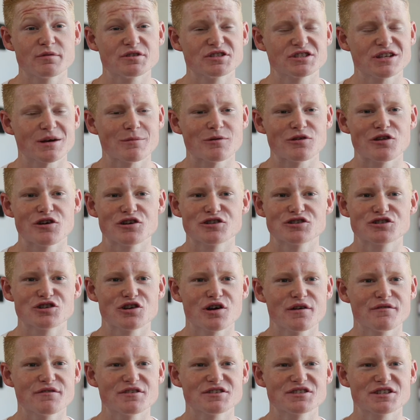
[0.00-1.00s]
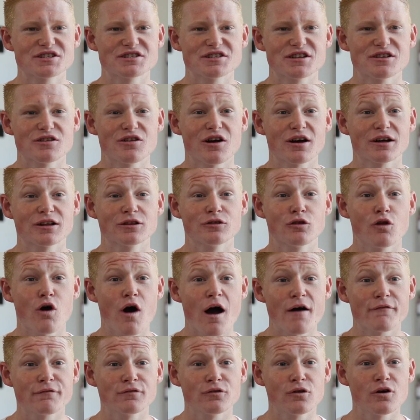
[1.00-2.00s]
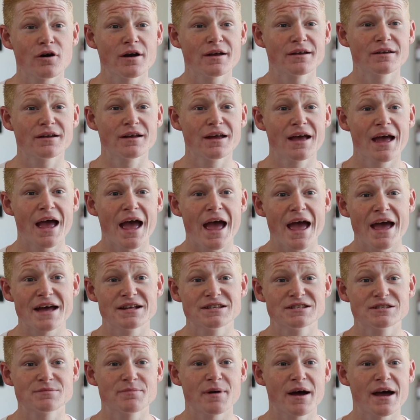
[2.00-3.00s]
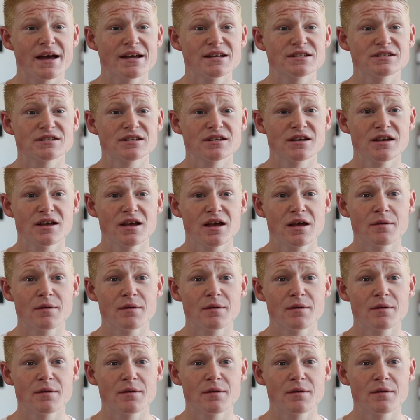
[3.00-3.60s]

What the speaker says: and some of those services are like Lifeline, Headspace,